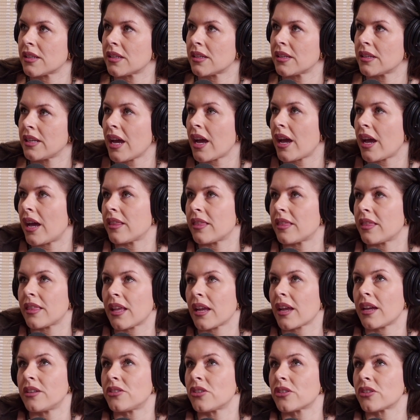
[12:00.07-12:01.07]
I
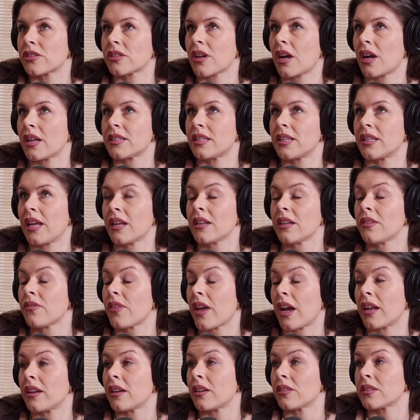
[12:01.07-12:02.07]
think I just got to the end of
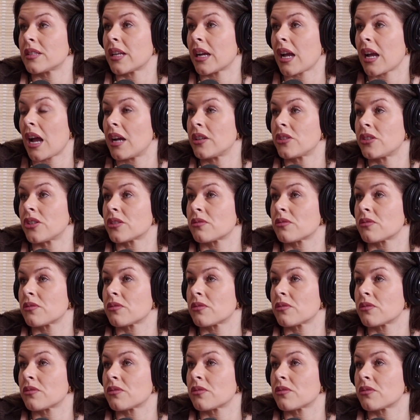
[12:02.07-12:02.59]
that, and I was like, I just